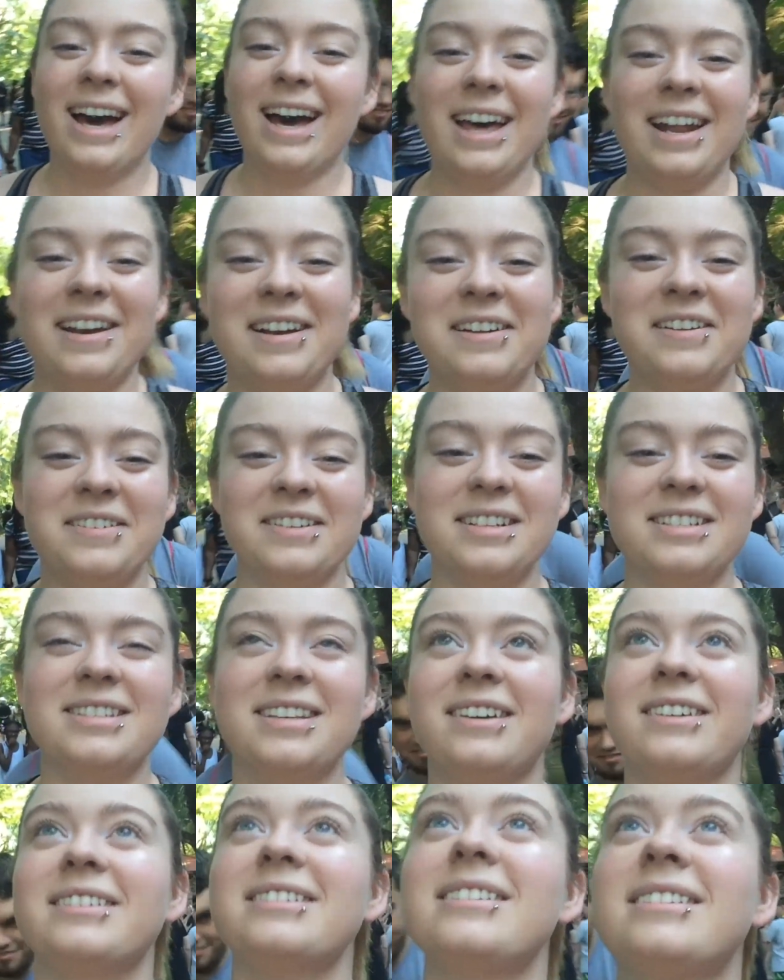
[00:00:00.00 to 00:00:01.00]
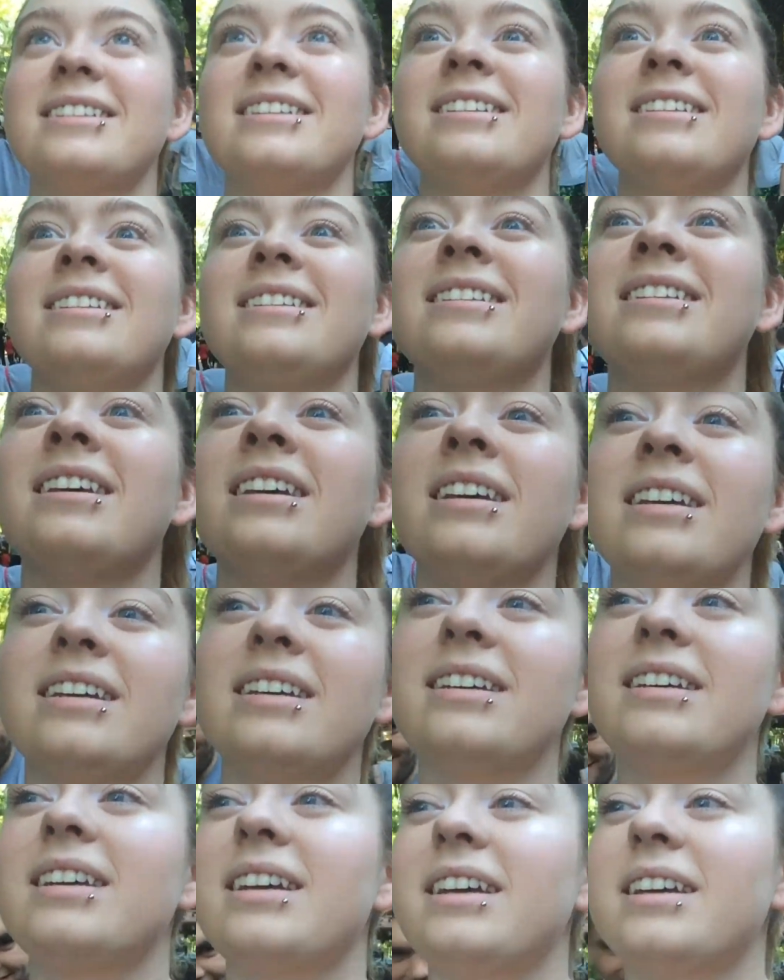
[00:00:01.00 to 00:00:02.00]
I don't know where he's going.
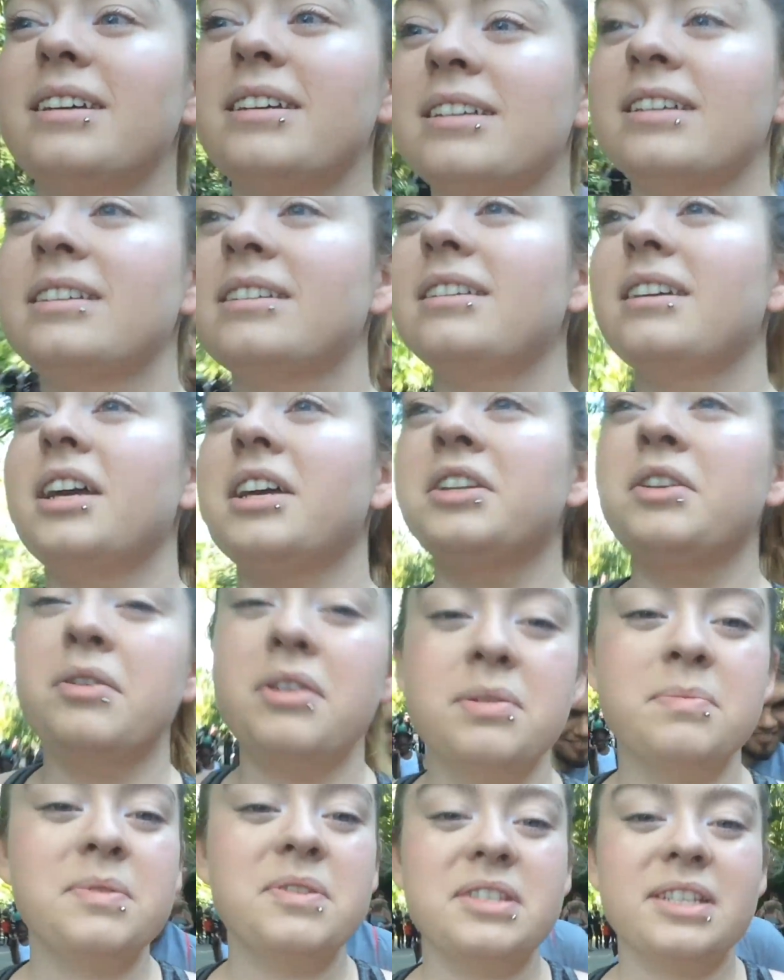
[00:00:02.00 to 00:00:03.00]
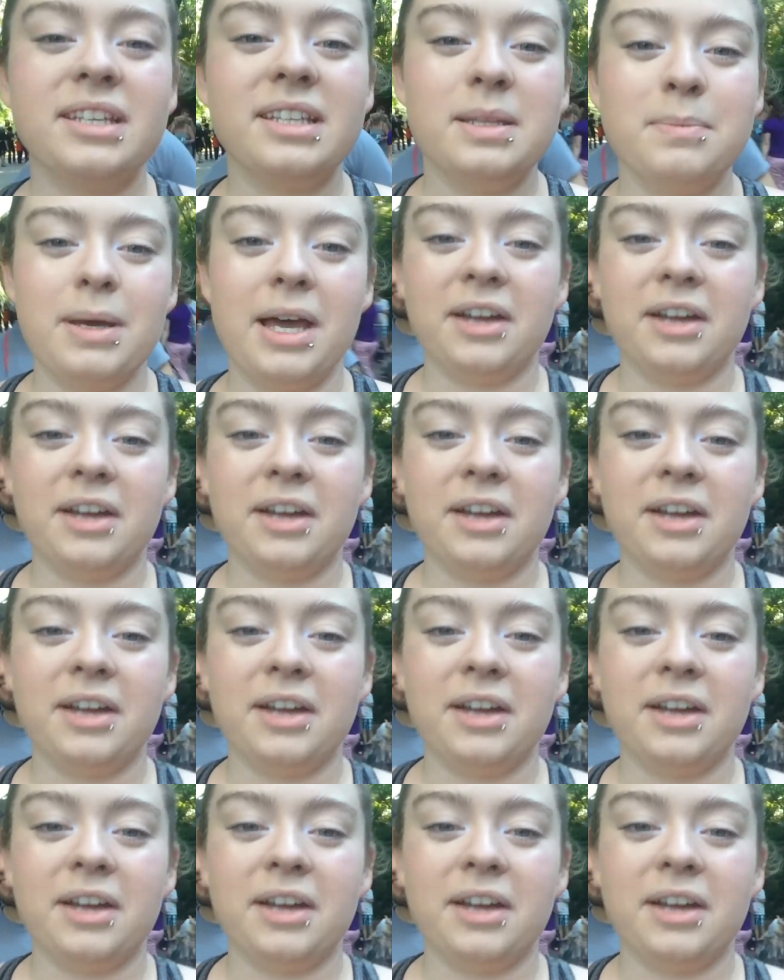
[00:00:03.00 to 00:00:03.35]
Ignore the music in the